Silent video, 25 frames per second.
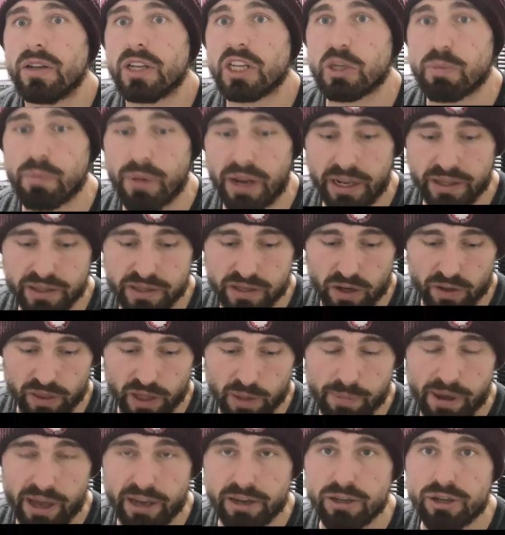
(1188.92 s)
Schmidt on
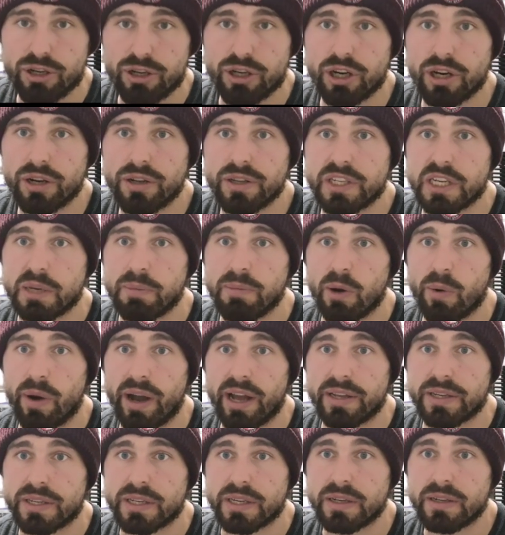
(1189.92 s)
the bench,
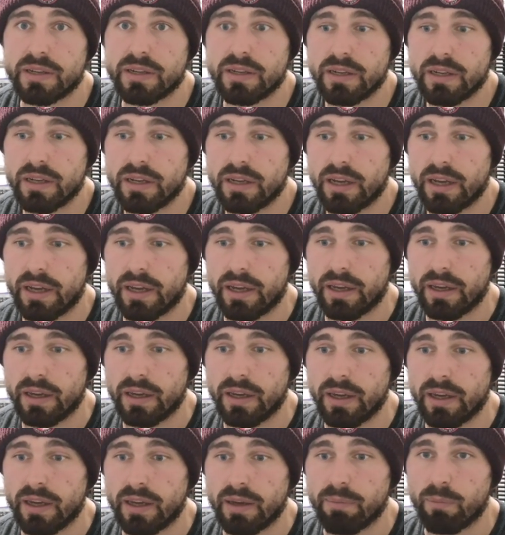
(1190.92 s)
Simoes,
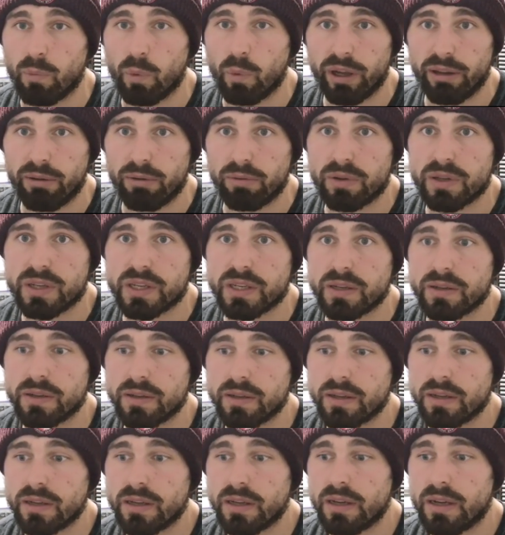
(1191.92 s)
Wilkes,
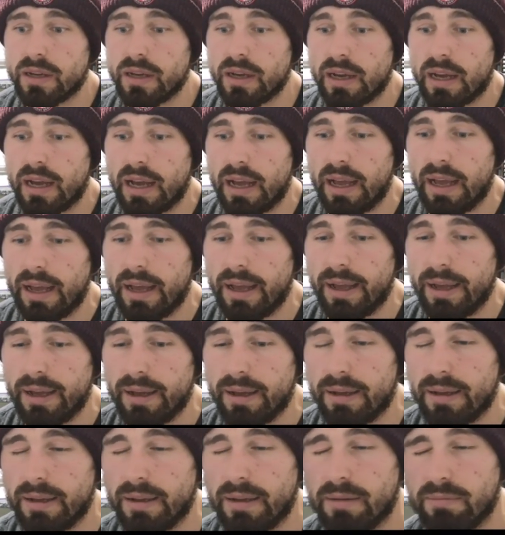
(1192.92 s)

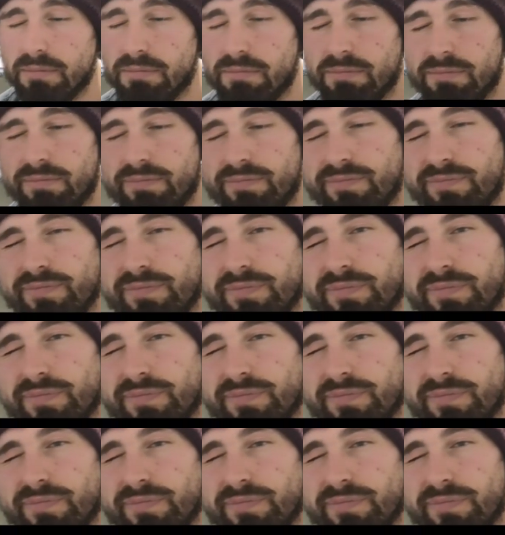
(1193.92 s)
Ben